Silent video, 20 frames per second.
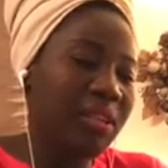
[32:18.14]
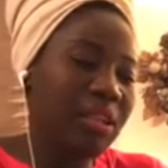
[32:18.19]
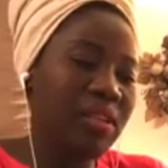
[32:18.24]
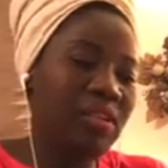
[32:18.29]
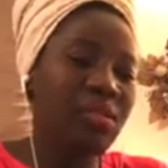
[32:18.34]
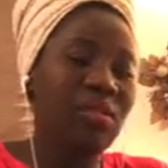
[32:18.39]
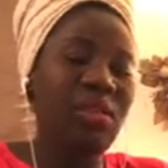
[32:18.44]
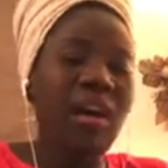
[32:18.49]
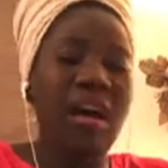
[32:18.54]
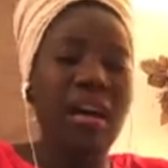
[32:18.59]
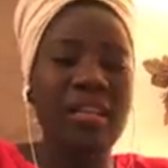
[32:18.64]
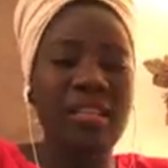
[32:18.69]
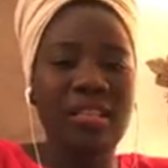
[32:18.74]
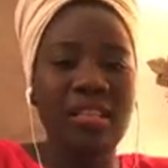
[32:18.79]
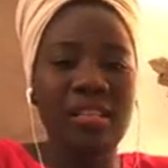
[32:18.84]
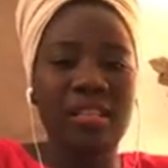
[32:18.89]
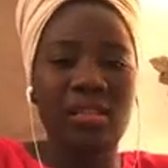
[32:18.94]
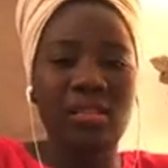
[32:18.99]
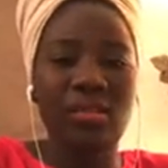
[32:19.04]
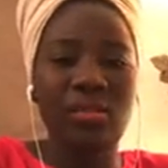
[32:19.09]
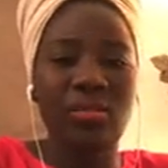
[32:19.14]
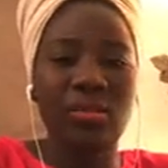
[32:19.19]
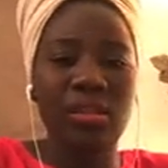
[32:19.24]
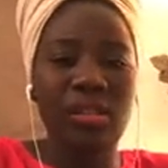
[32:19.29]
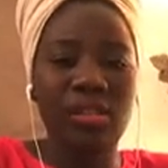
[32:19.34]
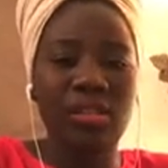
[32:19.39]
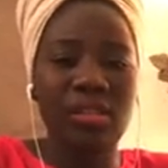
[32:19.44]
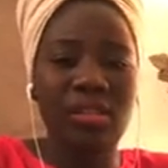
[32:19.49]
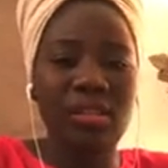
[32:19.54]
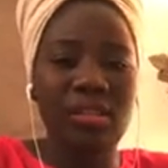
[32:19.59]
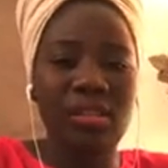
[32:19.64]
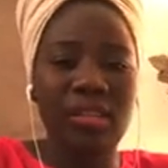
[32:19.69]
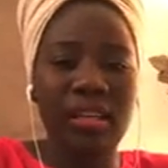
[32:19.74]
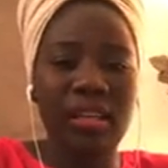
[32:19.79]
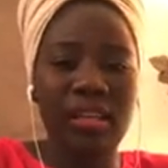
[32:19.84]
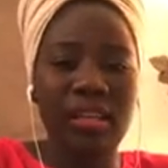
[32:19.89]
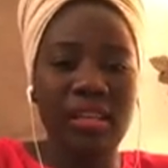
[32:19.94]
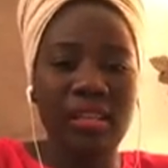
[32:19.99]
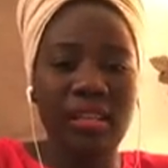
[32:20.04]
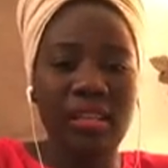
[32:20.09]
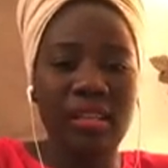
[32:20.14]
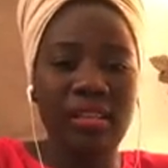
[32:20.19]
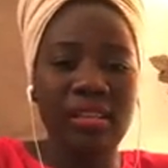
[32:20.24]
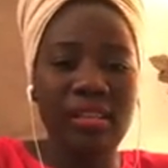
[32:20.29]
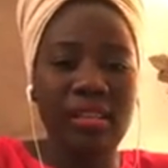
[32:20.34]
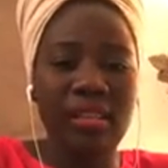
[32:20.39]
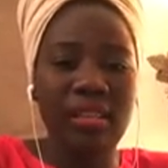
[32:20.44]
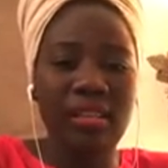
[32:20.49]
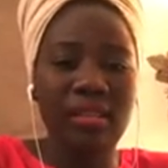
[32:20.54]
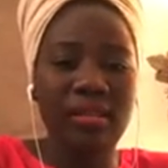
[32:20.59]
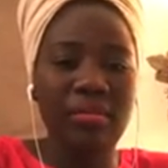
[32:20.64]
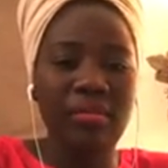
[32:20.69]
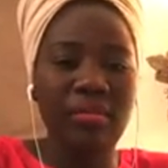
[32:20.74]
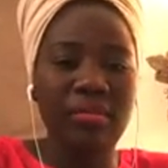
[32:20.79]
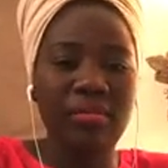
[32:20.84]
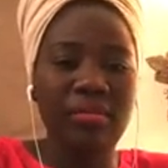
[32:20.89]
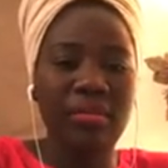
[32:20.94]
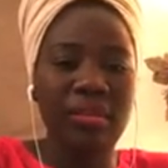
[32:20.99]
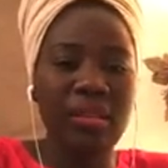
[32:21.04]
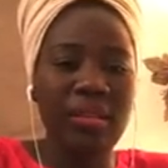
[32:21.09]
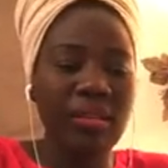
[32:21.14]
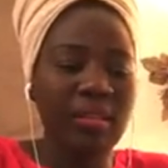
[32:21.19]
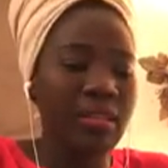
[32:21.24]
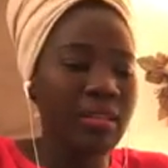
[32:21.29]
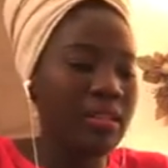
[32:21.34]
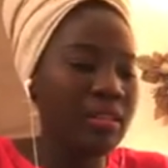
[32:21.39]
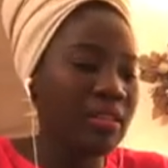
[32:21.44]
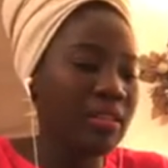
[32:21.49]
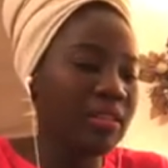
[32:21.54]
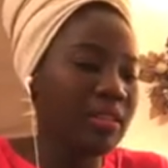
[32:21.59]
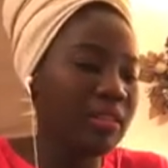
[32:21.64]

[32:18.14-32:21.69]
planned to answer these questions like another time, but